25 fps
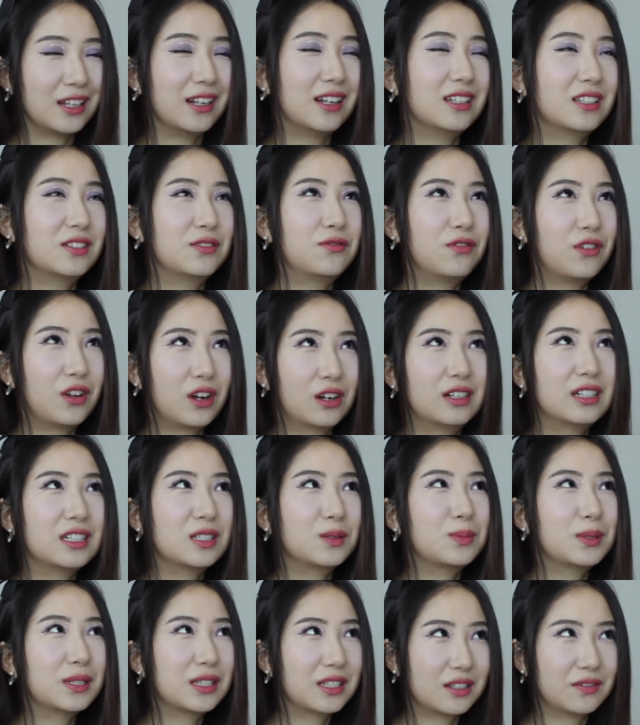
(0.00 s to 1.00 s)
It's a very
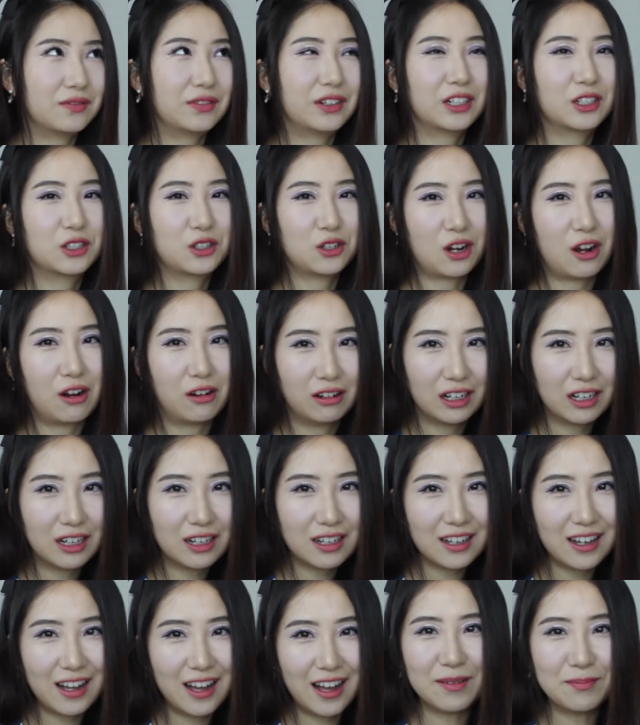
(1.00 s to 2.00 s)
specific
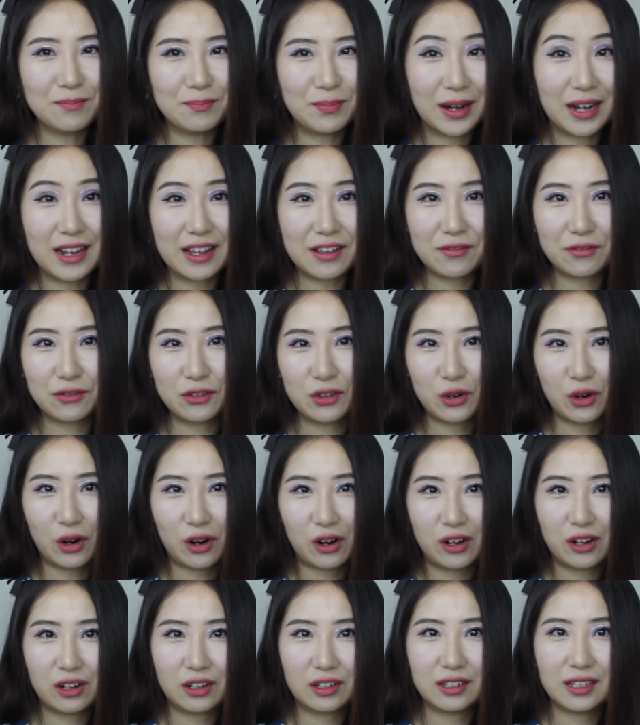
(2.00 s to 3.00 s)
genre, but if you
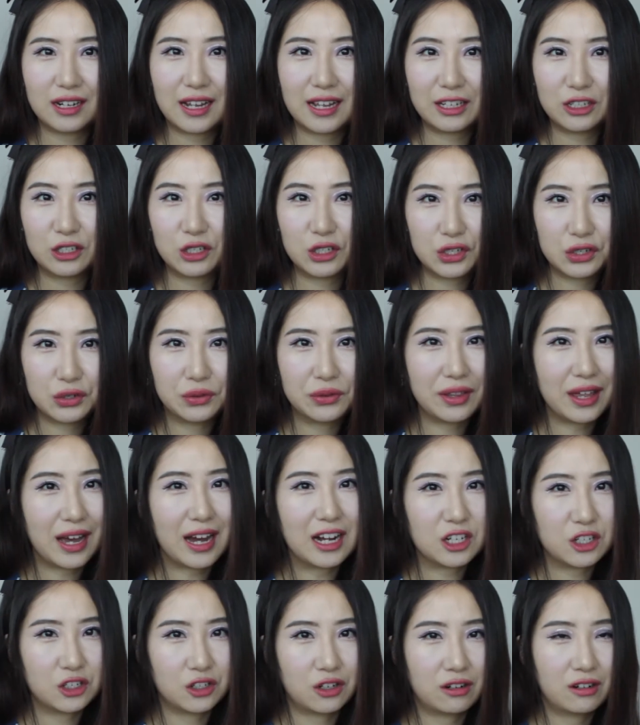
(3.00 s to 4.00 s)
are into
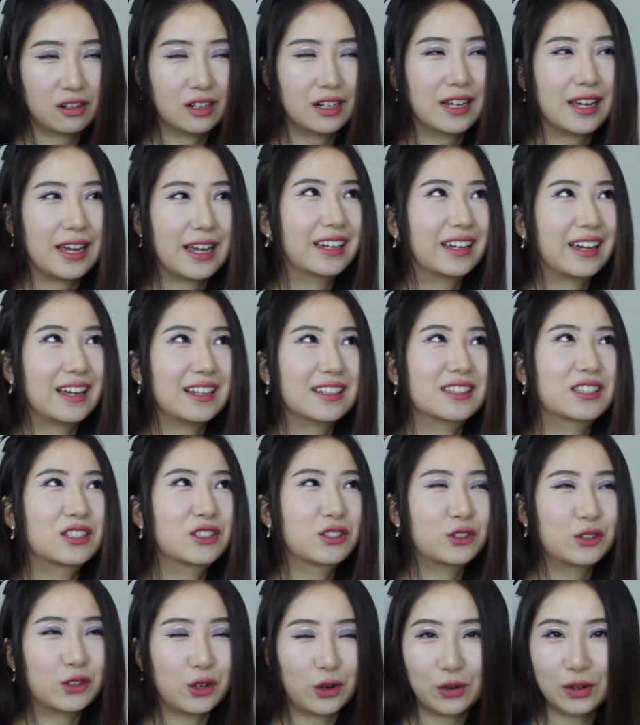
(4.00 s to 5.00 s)
that genre, it gets
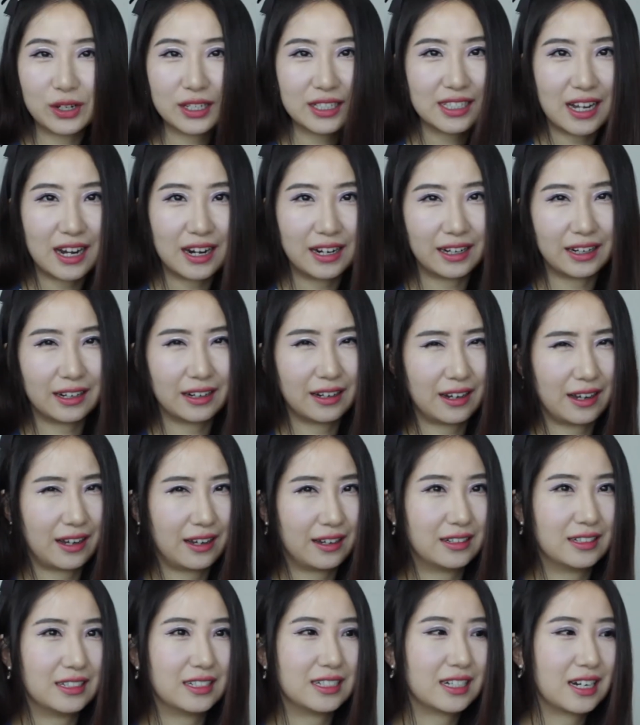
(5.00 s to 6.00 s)
so exciting
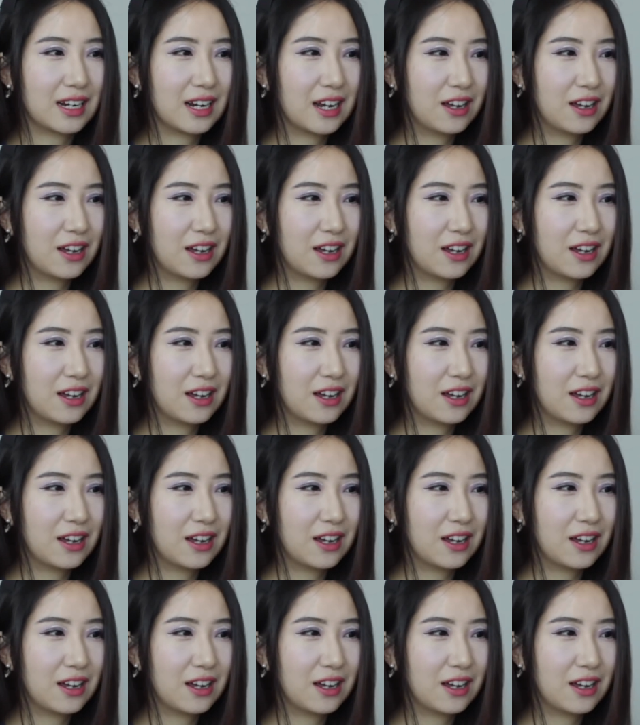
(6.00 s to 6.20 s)
and